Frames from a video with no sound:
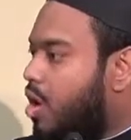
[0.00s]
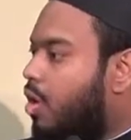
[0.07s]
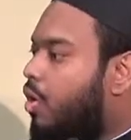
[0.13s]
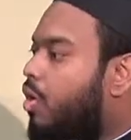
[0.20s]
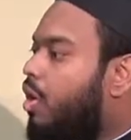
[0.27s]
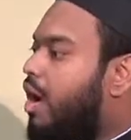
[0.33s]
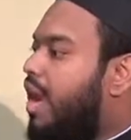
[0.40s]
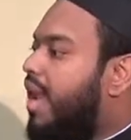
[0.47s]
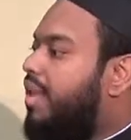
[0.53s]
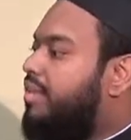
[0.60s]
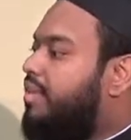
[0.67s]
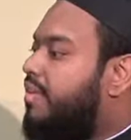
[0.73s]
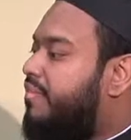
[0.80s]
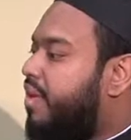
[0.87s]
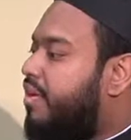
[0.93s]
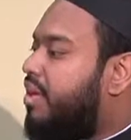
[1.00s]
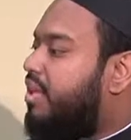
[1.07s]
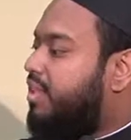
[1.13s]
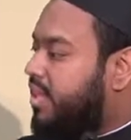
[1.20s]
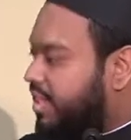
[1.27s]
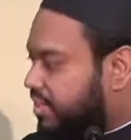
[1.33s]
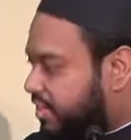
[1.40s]
or at the very
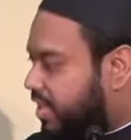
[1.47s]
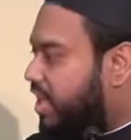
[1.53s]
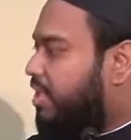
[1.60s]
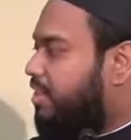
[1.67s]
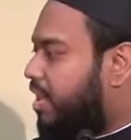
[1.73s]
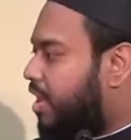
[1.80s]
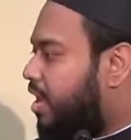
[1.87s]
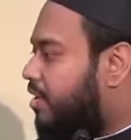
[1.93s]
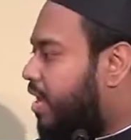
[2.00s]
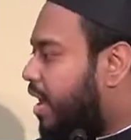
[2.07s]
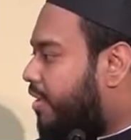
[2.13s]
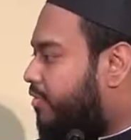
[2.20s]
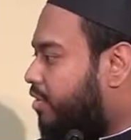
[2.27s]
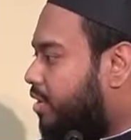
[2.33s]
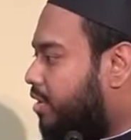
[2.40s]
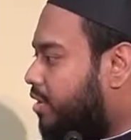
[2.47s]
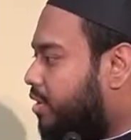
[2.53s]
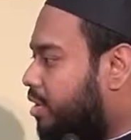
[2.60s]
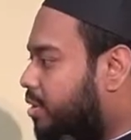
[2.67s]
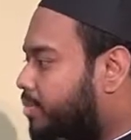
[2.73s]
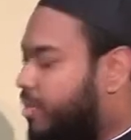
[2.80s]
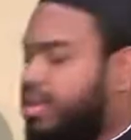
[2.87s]
least in the hereafter,
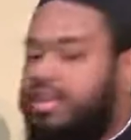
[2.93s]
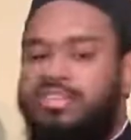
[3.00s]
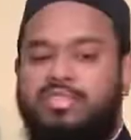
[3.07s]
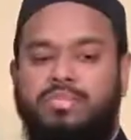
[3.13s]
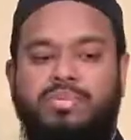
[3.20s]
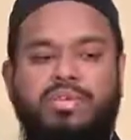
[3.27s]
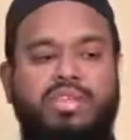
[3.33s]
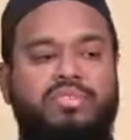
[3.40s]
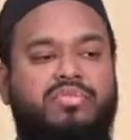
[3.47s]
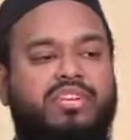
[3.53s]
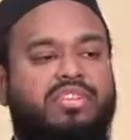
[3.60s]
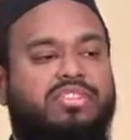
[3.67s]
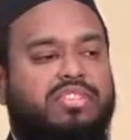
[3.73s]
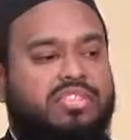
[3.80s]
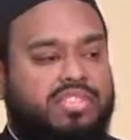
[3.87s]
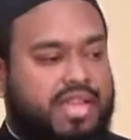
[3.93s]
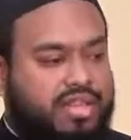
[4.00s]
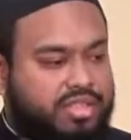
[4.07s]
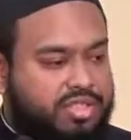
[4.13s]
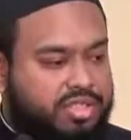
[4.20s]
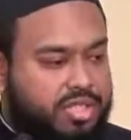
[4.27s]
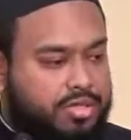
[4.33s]
because the believer is
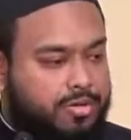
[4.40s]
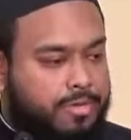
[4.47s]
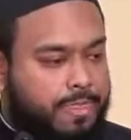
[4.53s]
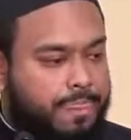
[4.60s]
intelligent.